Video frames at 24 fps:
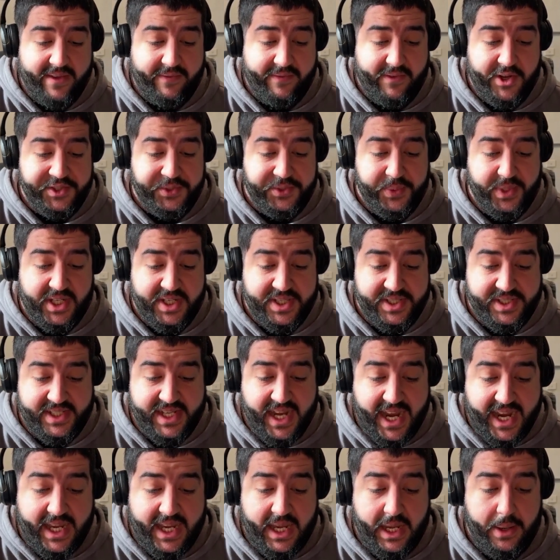votes, we've got
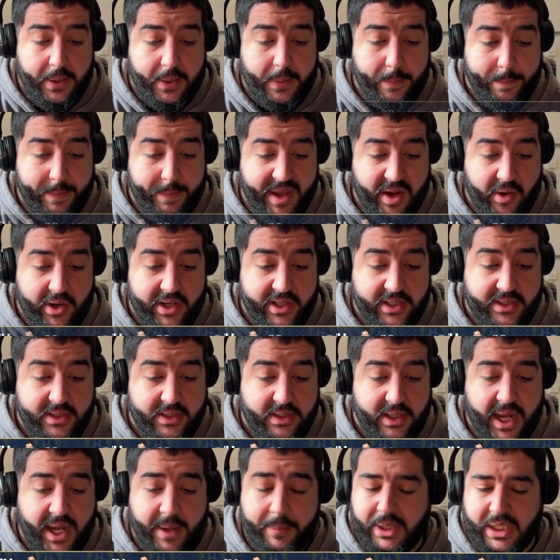Zach Merritt.
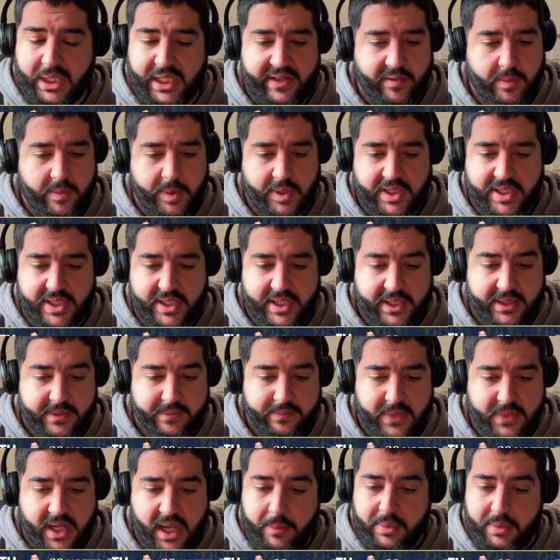Unbelievable this year.
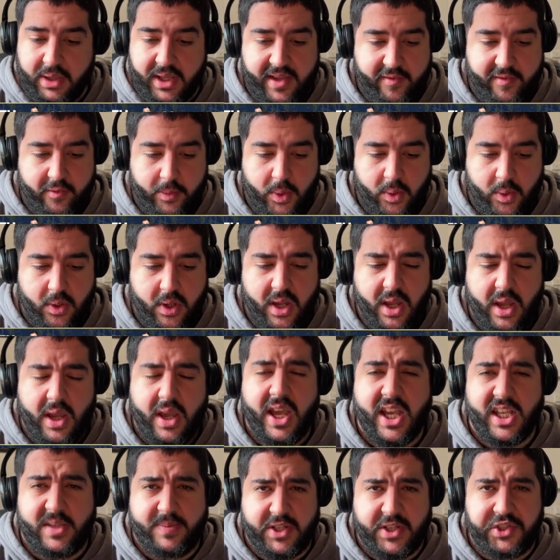Unbelievable.
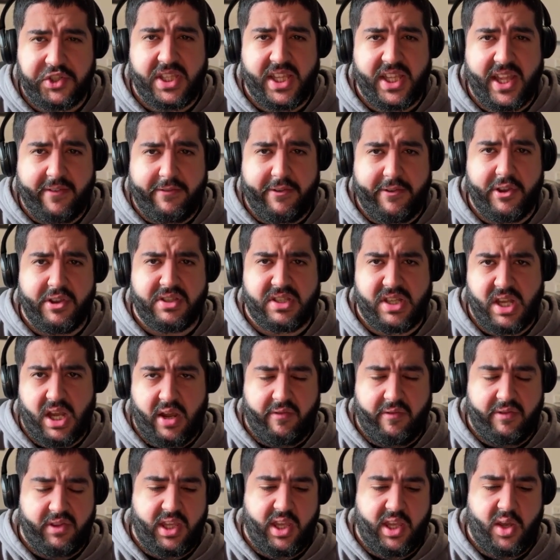Especially in that first
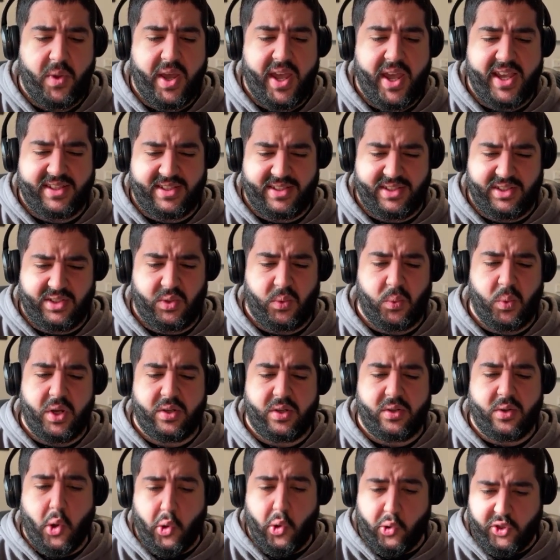half of the year where Essendon were
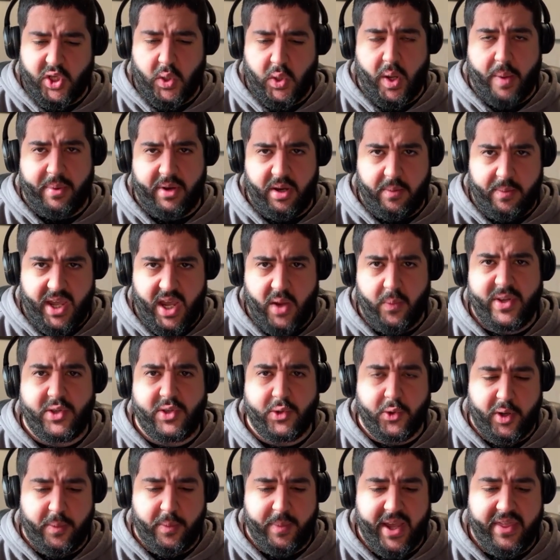also up and about. We
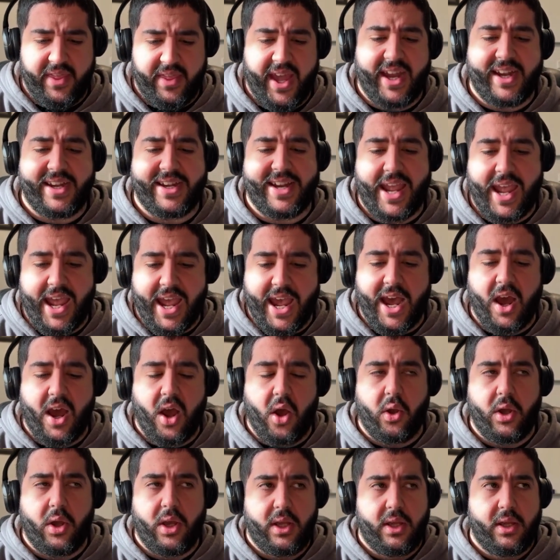talk about that and
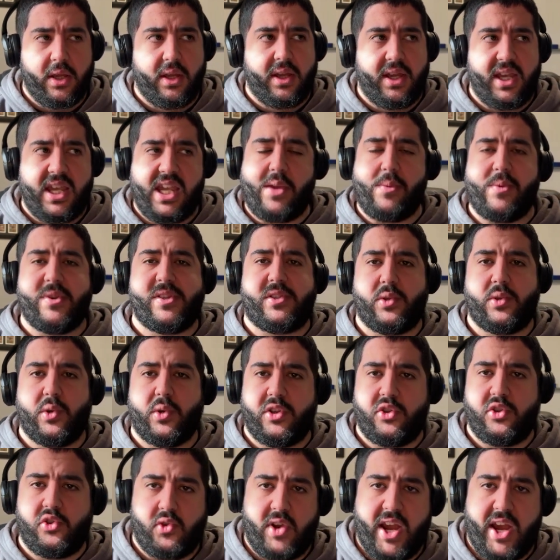how he was sort
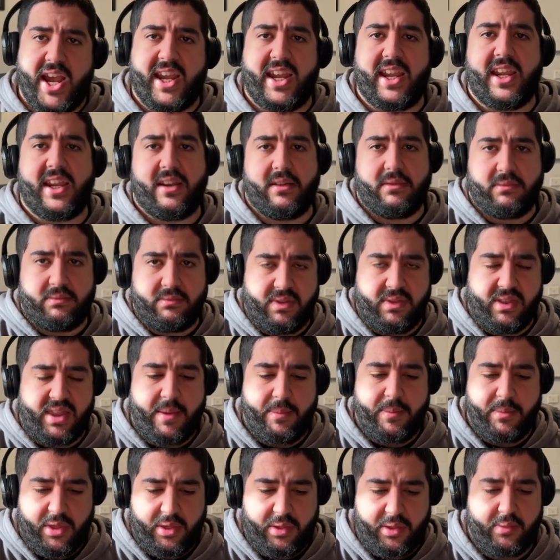of dragging
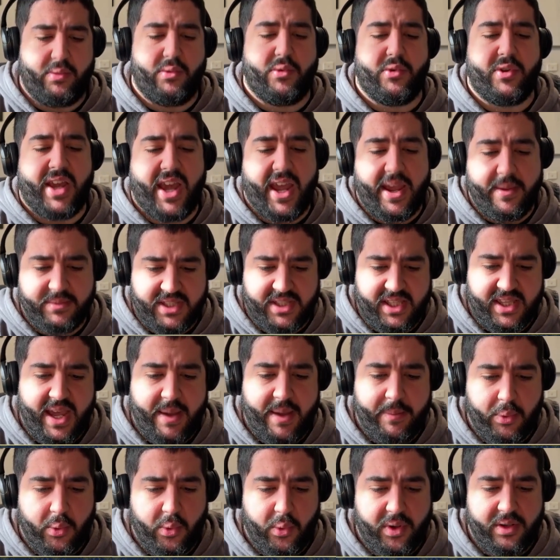them through games at
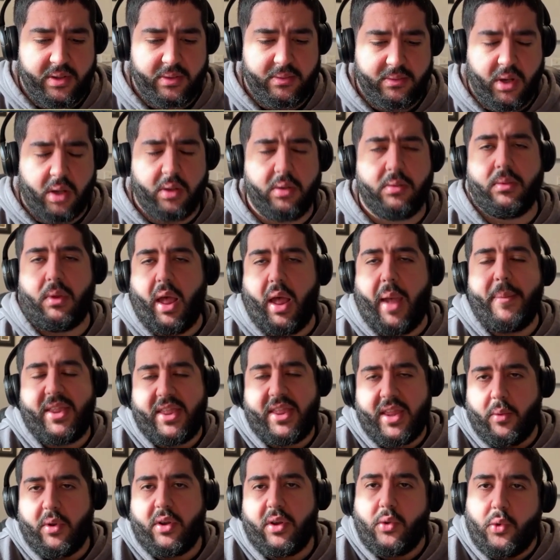that point. Not, I mean,
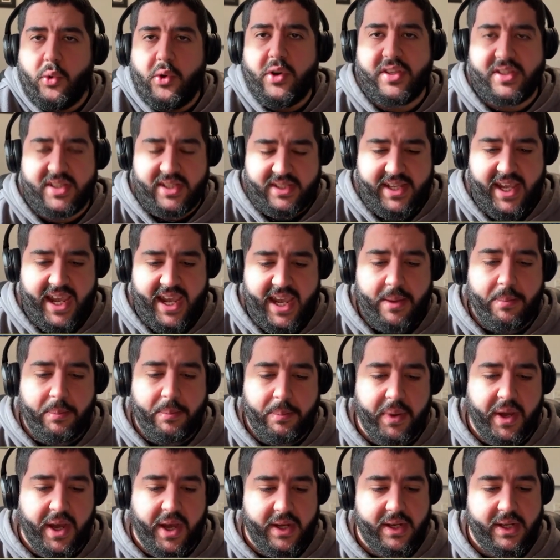they were good as a team,
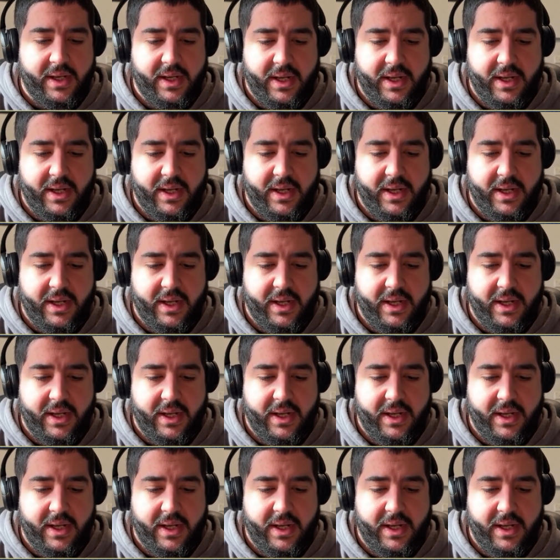but